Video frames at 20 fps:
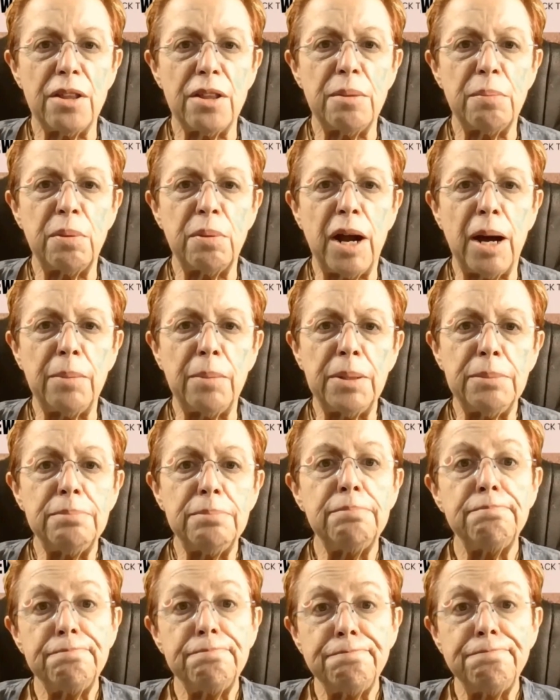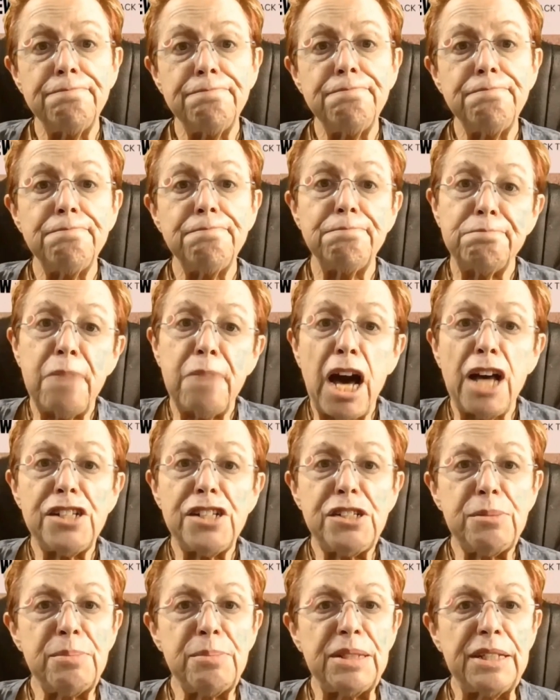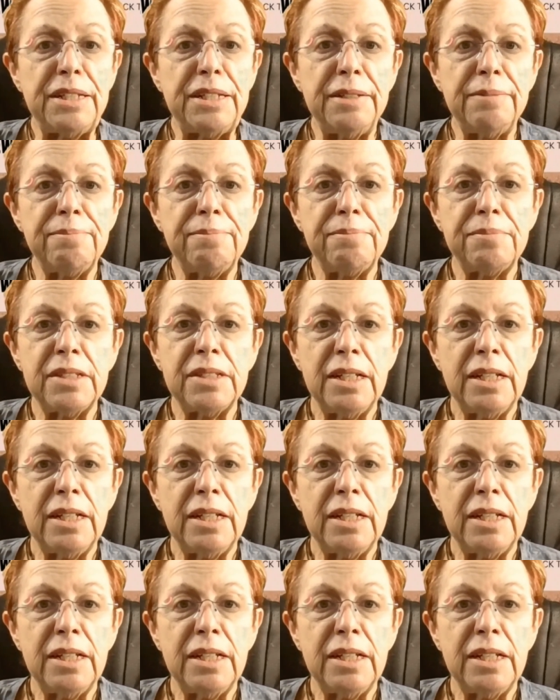are the problem? Mm, possibly.